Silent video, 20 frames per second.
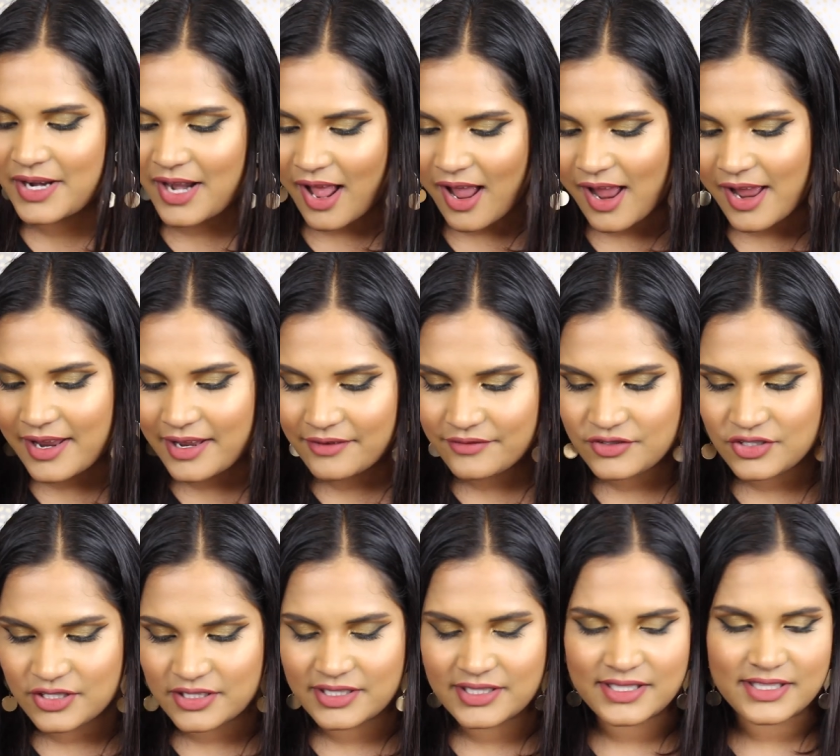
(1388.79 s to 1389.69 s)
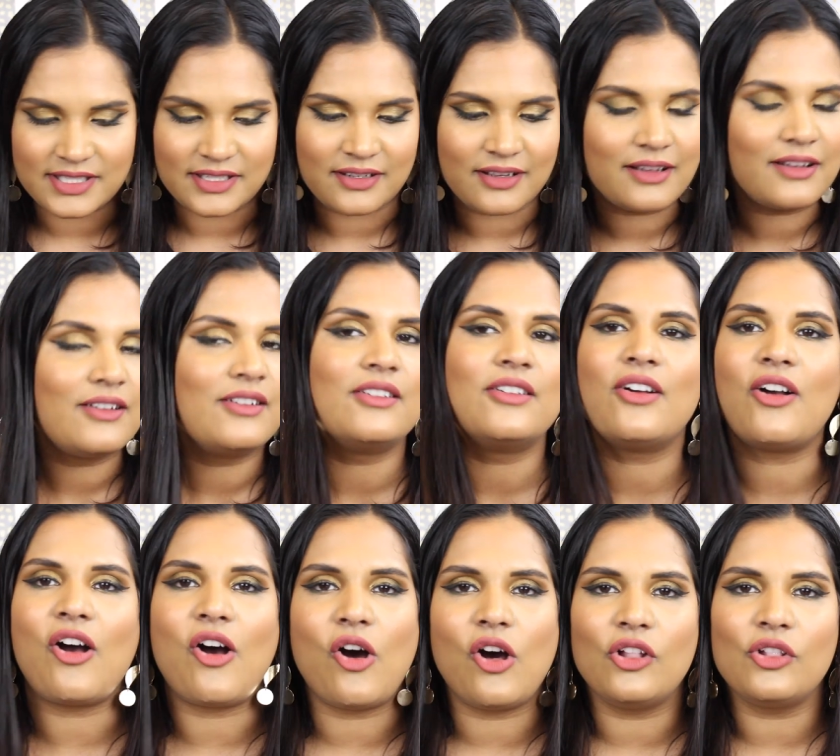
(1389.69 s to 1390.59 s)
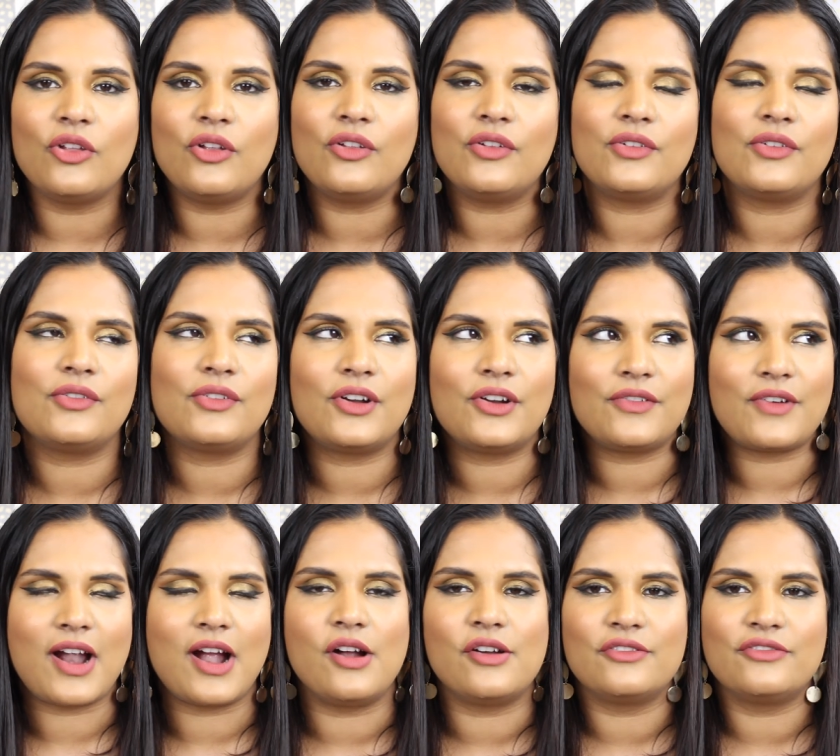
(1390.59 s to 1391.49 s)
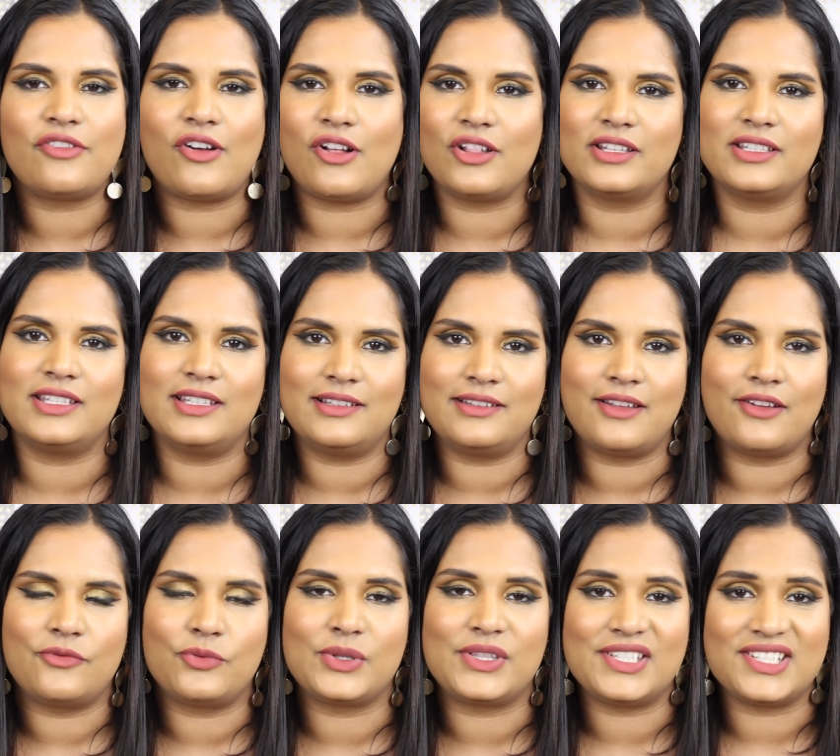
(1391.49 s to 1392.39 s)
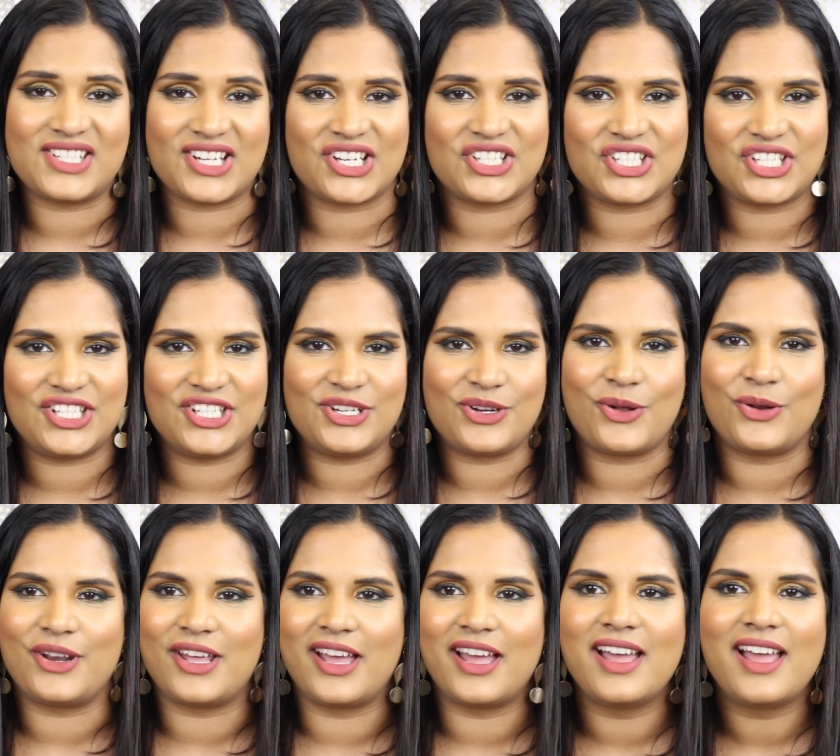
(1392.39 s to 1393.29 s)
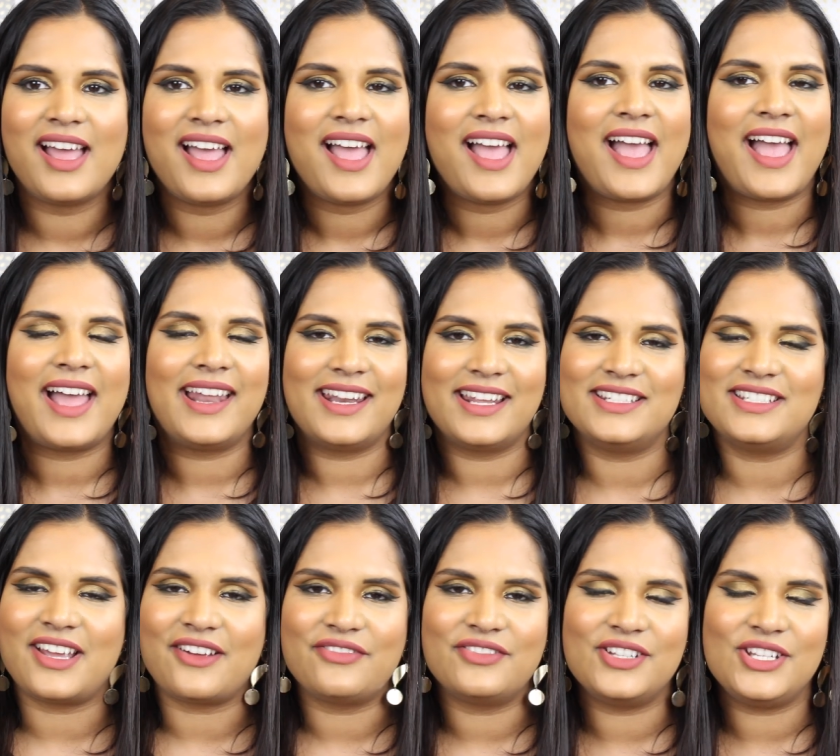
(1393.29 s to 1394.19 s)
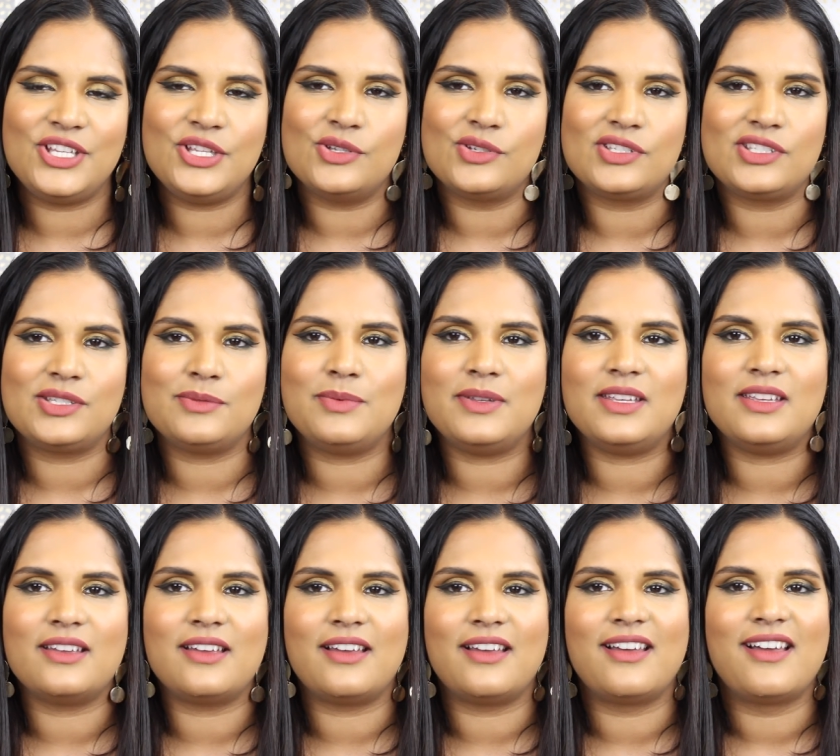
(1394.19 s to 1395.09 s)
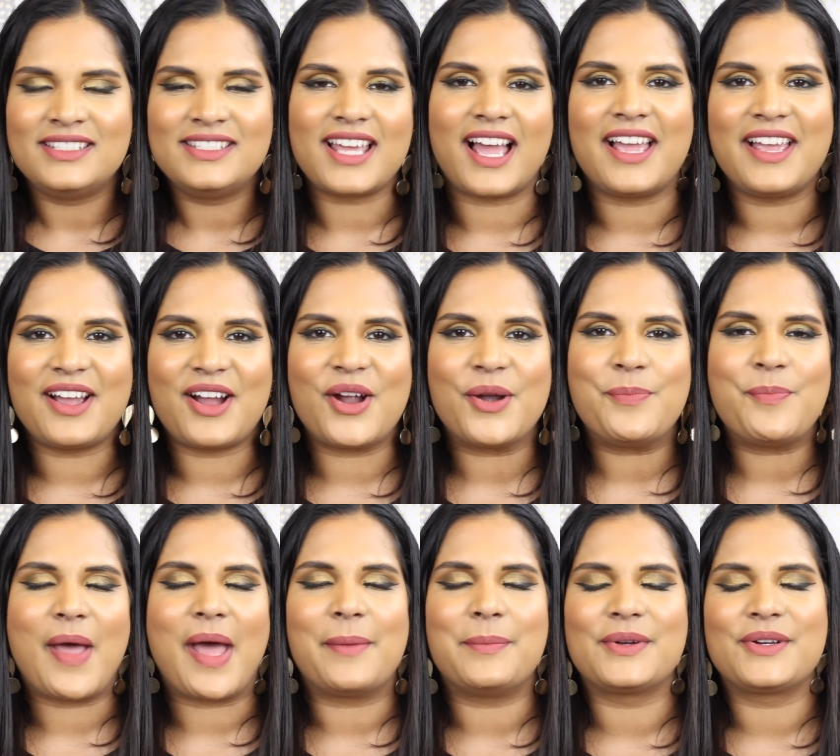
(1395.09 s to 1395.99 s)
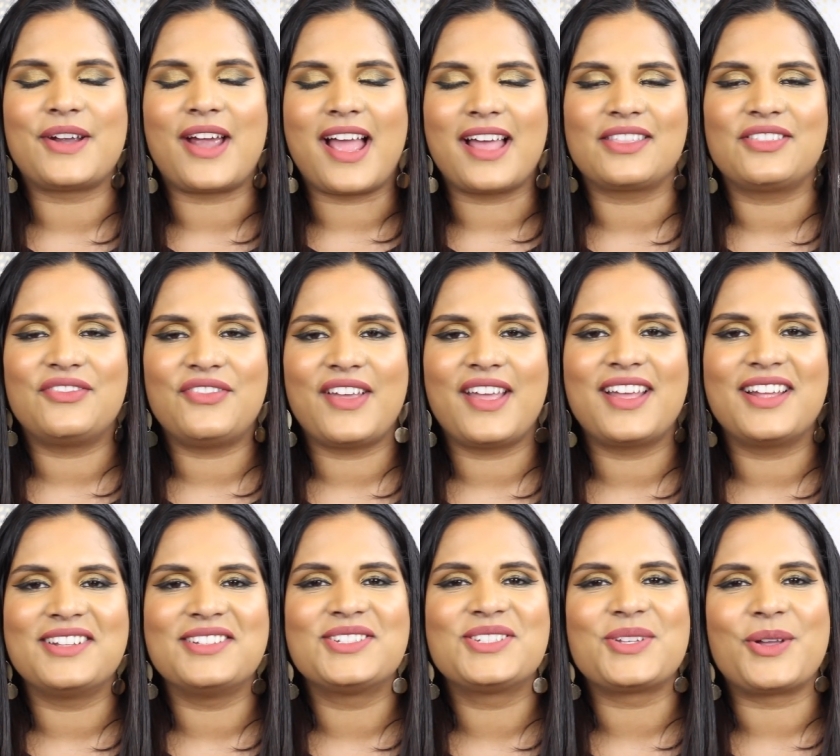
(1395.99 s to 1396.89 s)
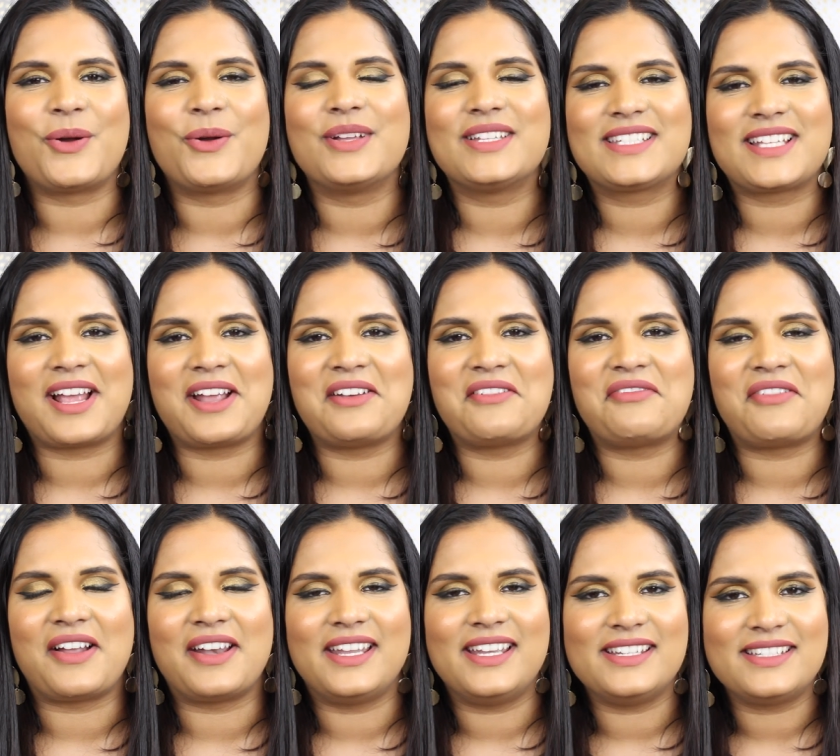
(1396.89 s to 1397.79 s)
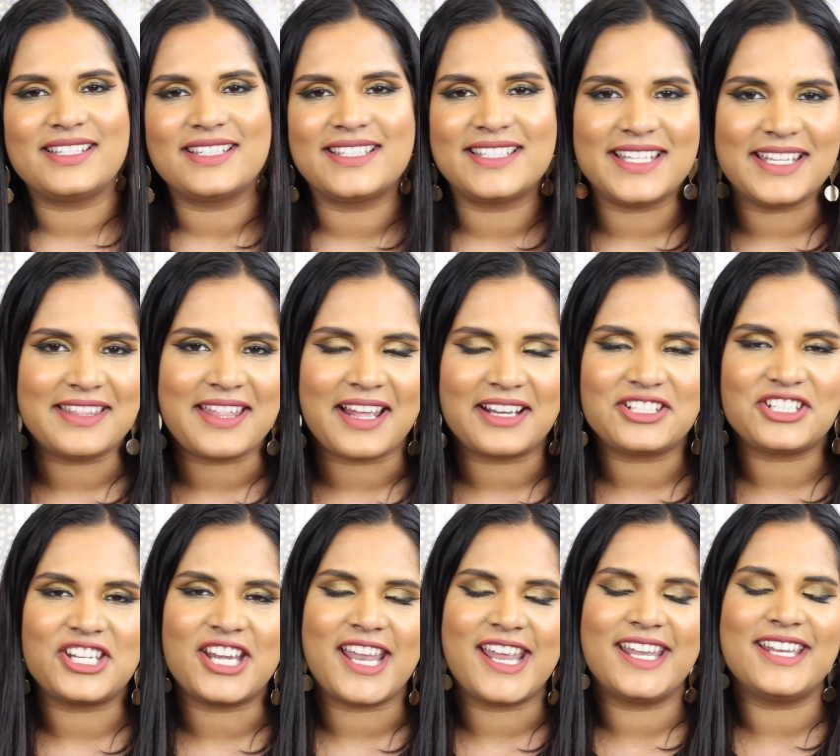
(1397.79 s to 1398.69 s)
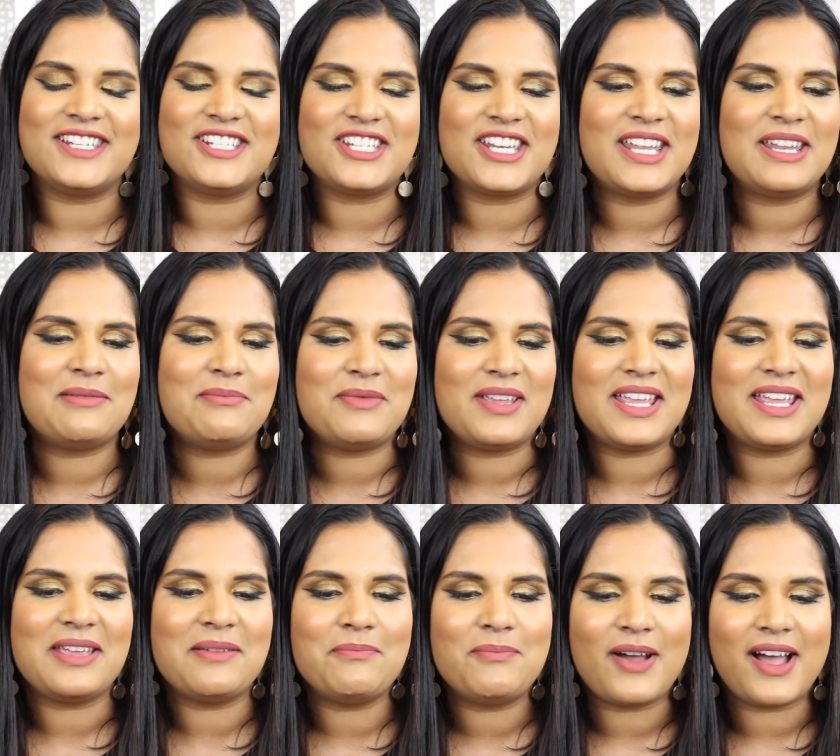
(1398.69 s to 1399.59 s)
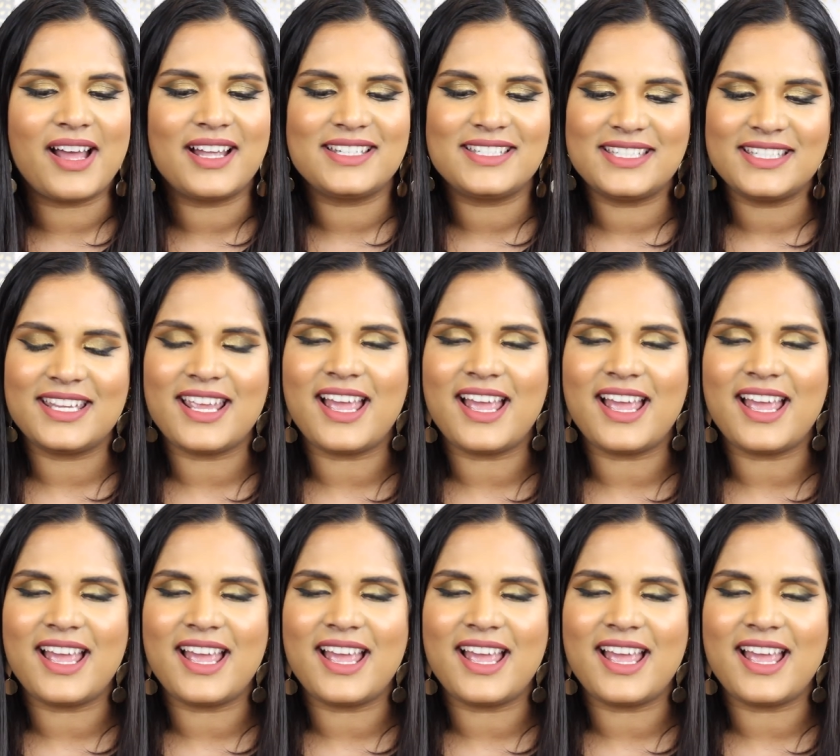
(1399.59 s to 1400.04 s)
but I have just all around fallen in love with Natasha Denona, and I definitely used to be a diehard Pat McGrath fan, so it's kind of funny to see that change in me. But